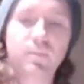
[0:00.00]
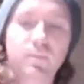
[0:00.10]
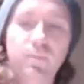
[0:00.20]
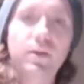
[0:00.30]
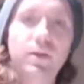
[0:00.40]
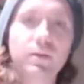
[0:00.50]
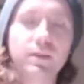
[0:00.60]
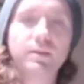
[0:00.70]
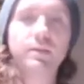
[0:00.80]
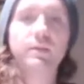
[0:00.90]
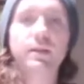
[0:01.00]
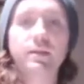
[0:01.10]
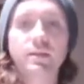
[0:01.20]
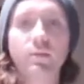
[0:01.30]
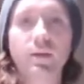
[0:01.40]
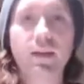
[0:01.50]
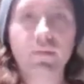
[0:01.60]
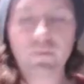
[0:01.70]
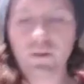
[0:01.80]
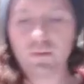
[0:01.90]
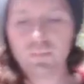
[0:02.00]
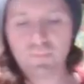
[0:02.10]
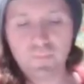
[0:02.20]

millions of years away from